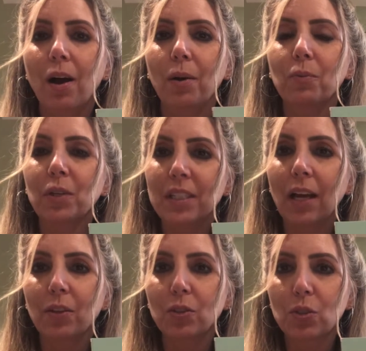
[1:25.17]

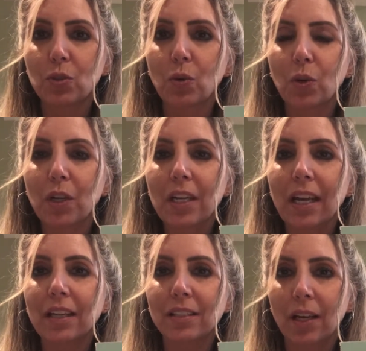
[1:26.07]
retell the
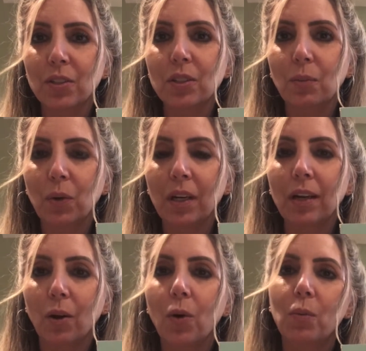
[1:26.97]
story and tell someone
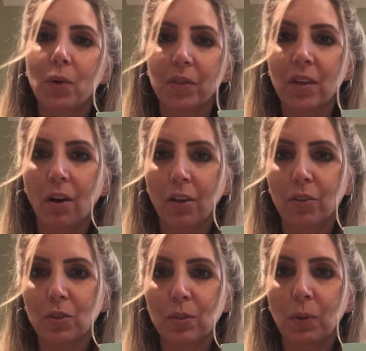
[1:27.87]
at home what the
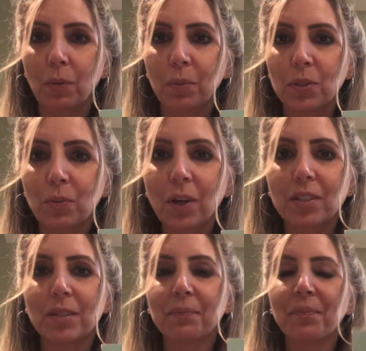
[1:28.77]
author's purpose
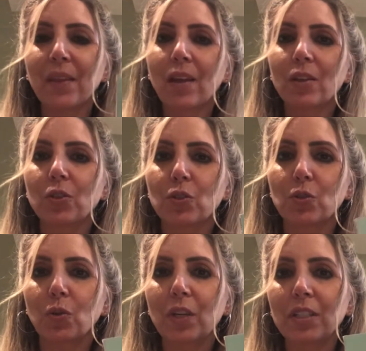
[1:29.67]
was. The
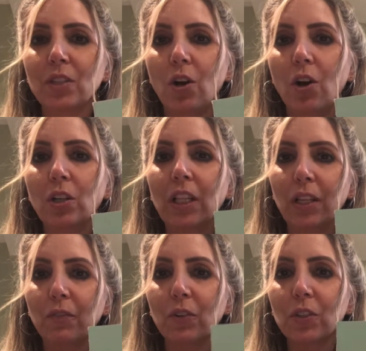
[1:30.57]
story is called
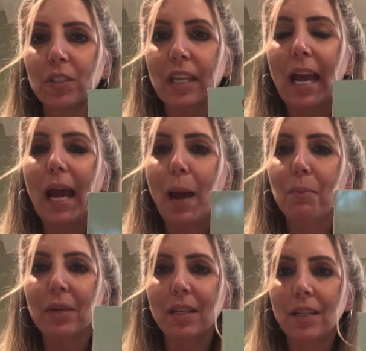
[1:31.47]
Clifford's
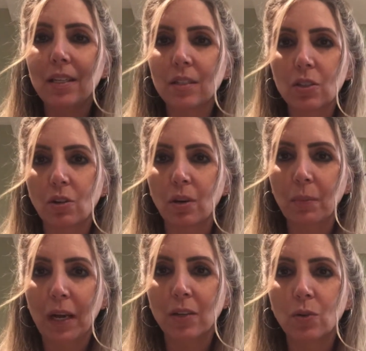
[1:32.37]
Happy Easter
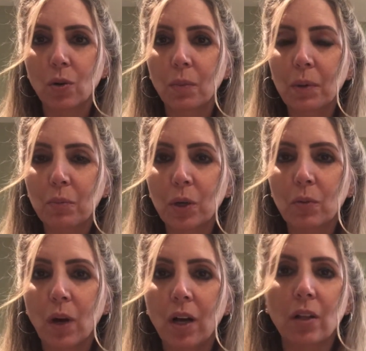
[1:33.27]
by Norman
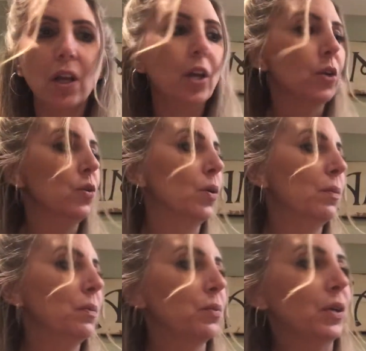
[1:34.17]
Bridwell.
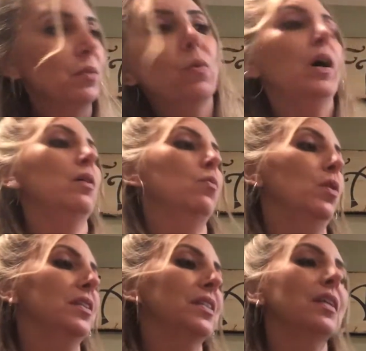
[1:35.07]
Norman Bridwell
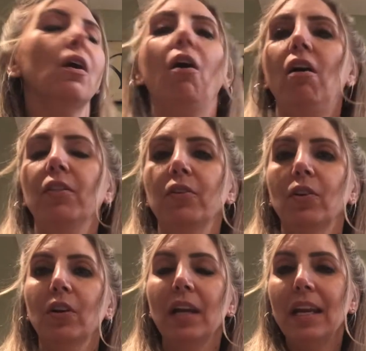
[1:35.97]
was the
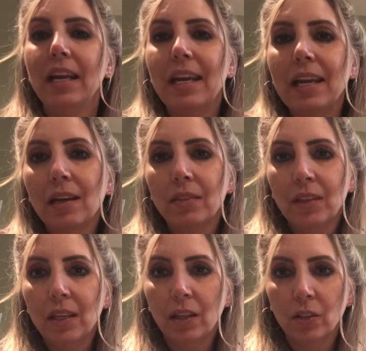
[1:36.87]
author and
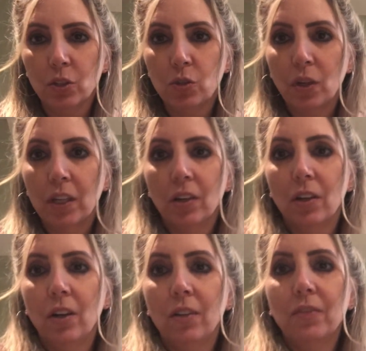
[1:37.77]
the
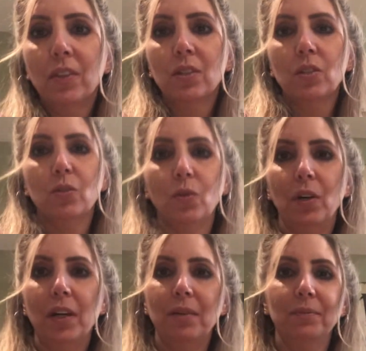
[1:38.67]
illustrator of this story.